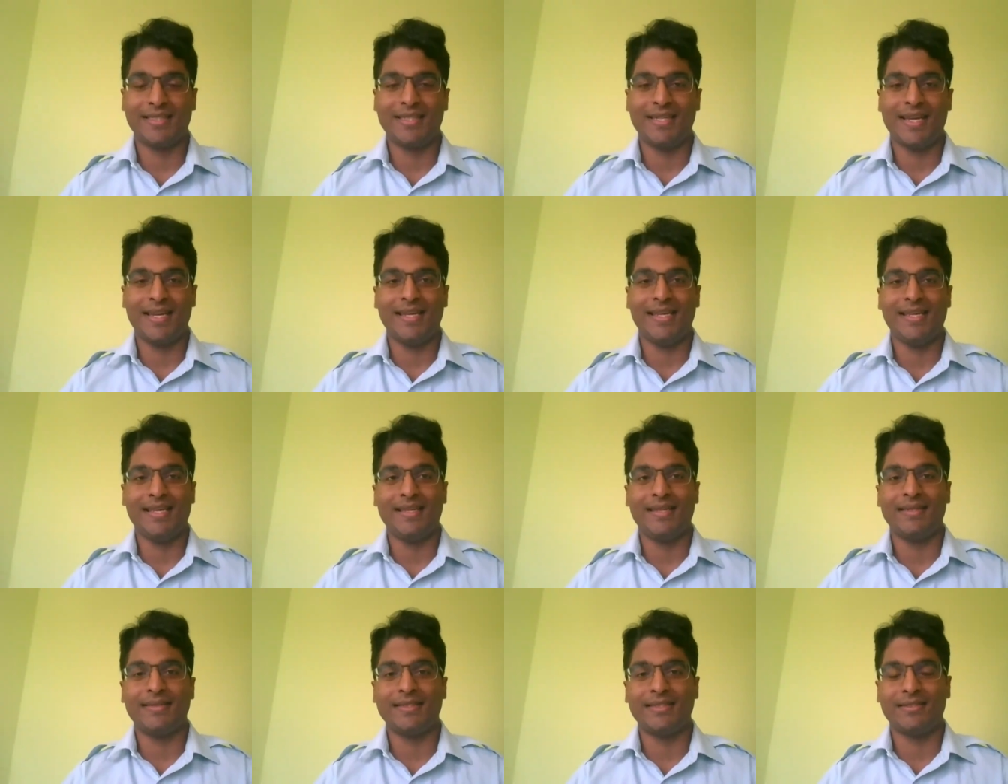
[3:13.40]
there
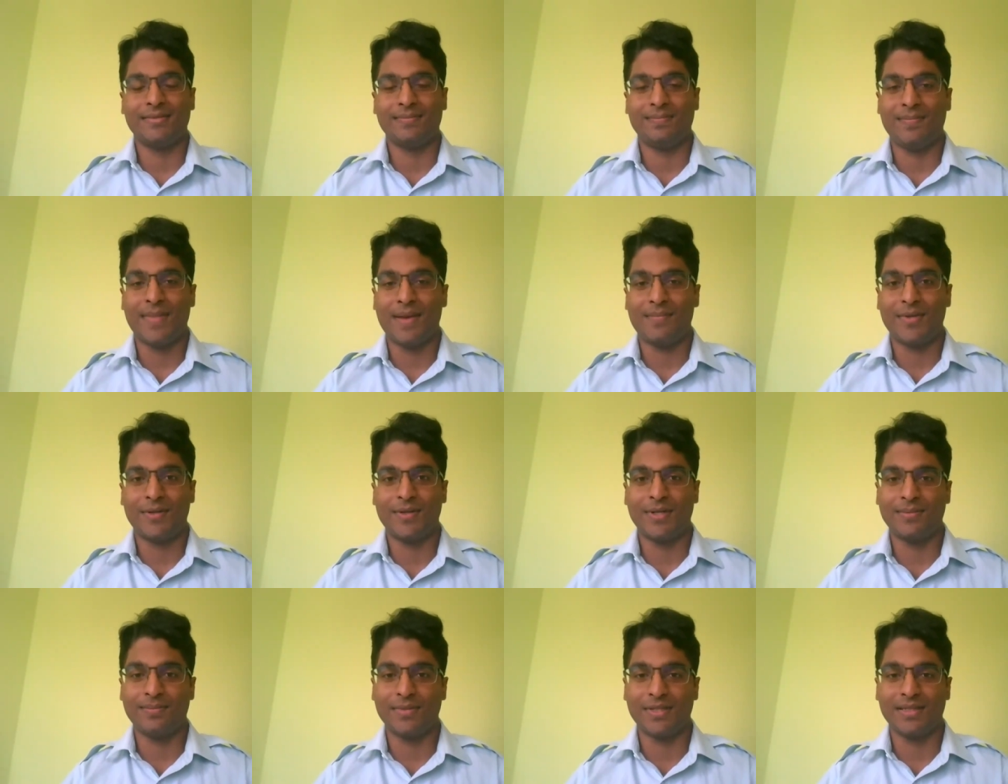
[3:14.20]
any certain
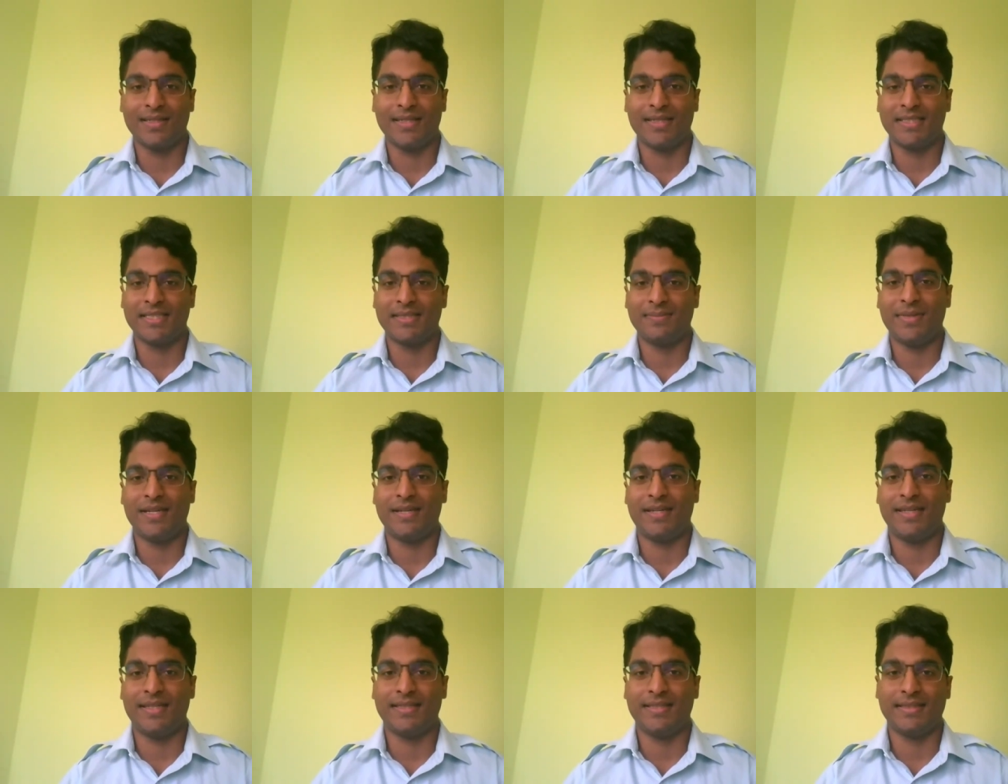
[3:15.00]
memorable
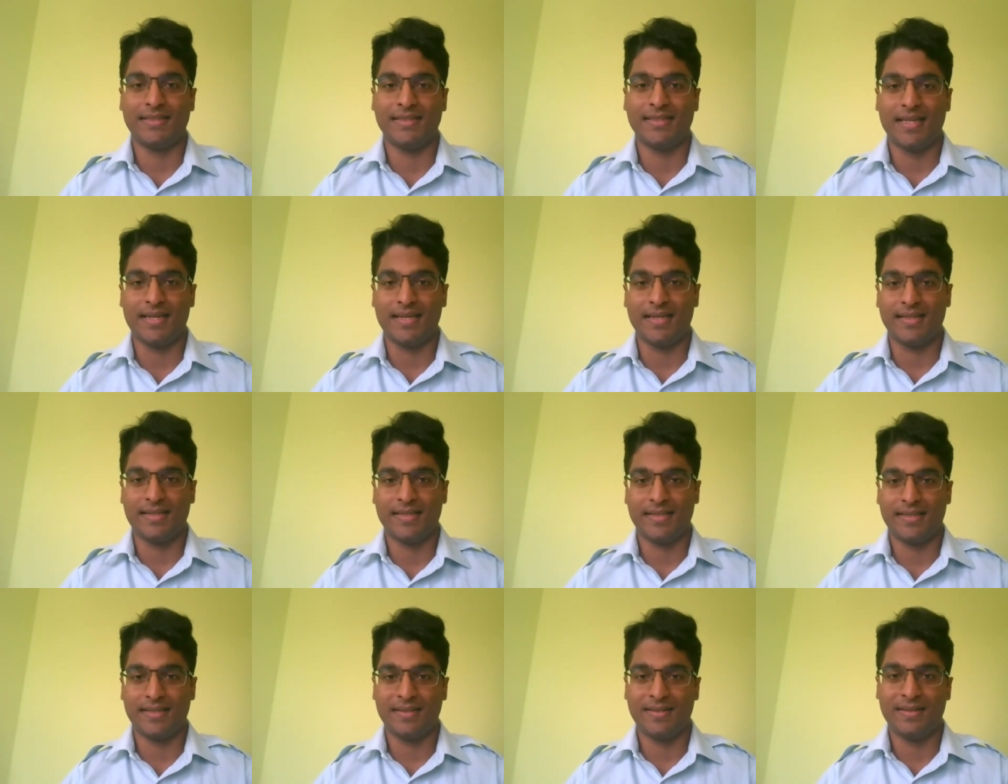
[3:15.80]
experience
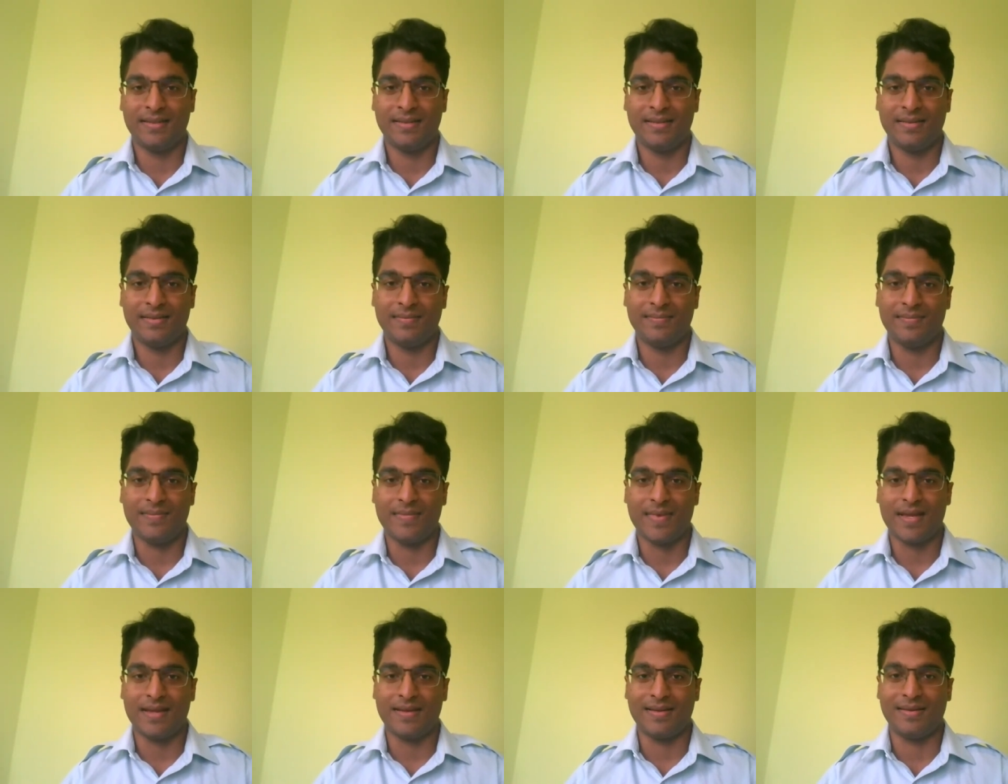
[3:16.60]
that
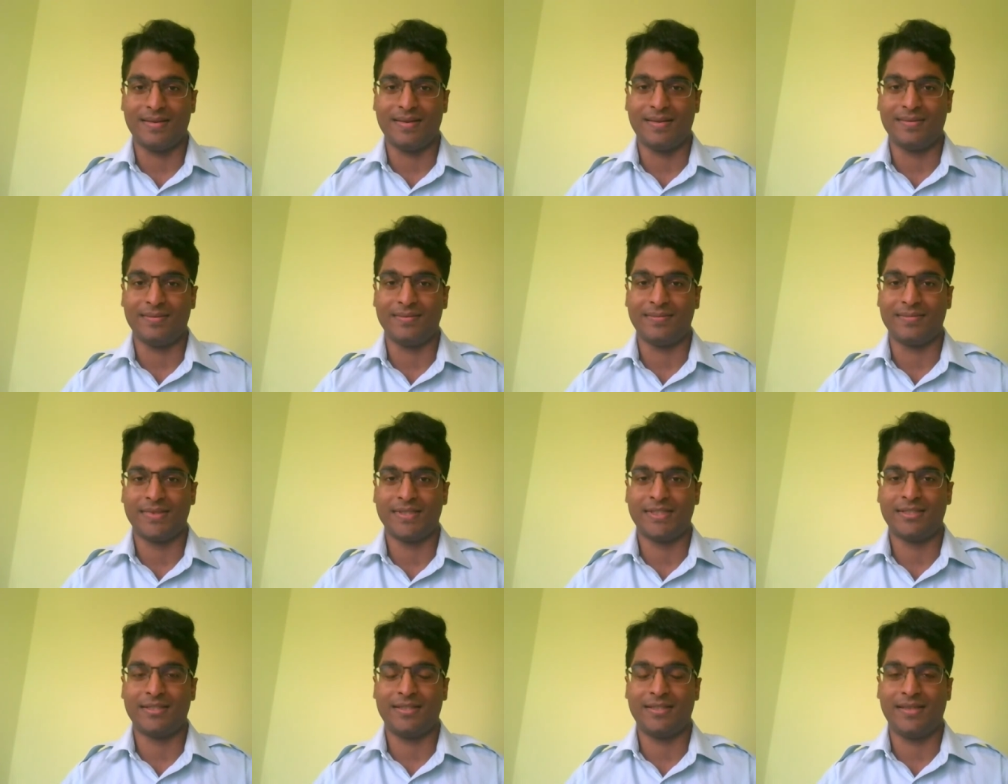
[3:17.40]
uh,
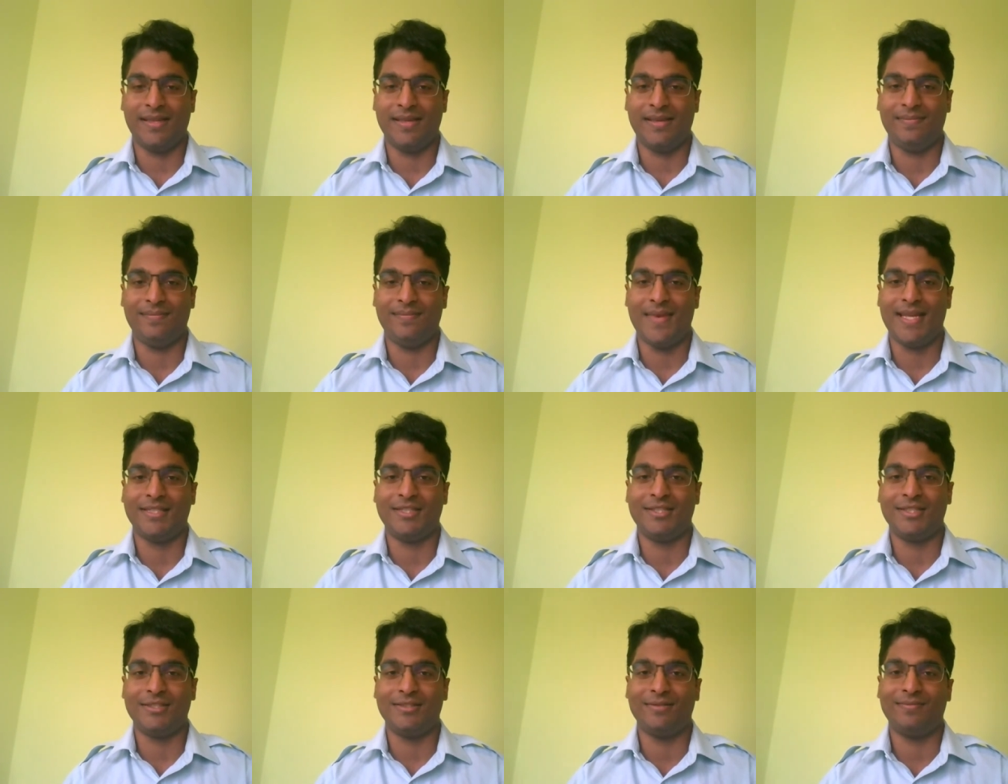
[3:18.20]
certainly
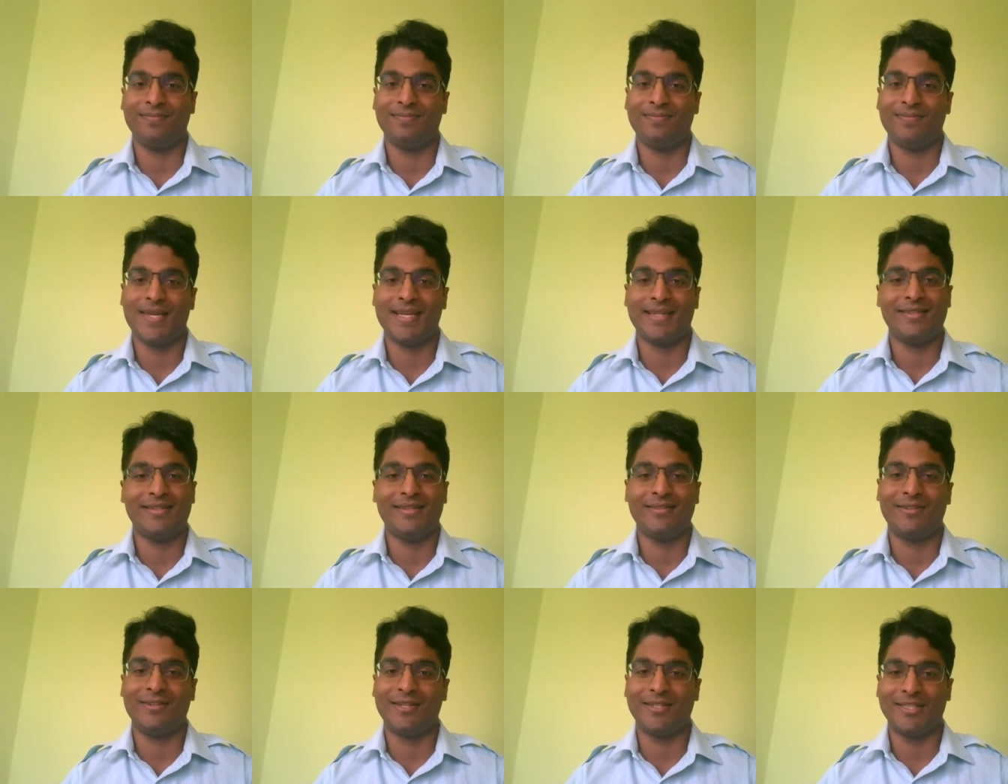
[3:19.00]
made you pick
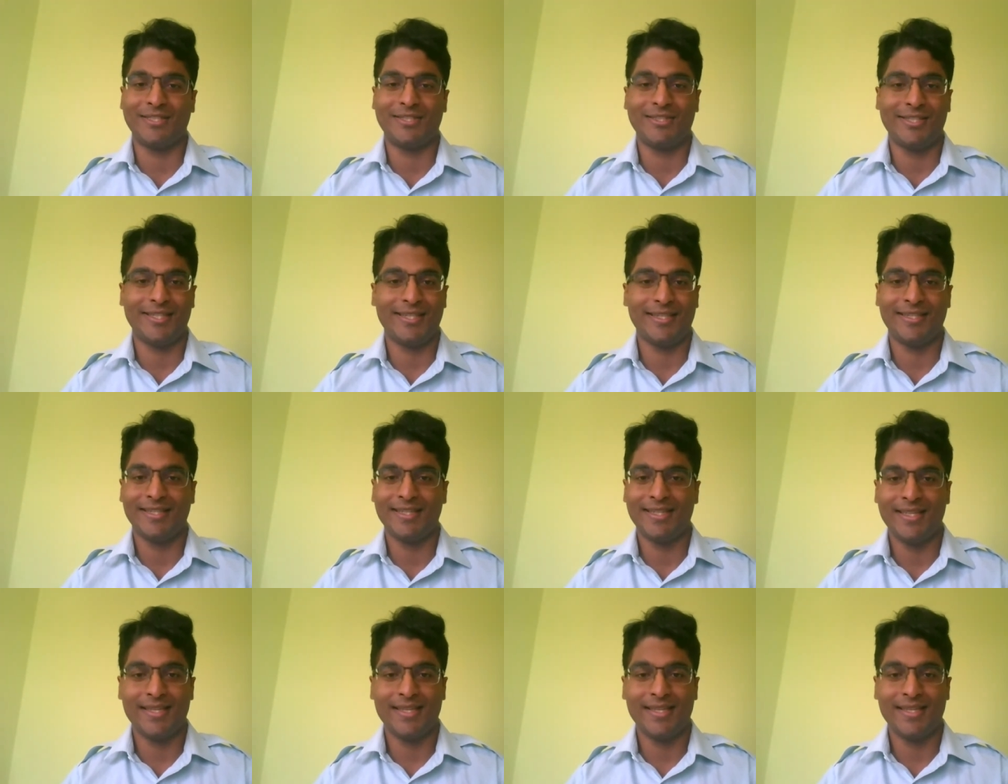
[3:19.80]
neurology?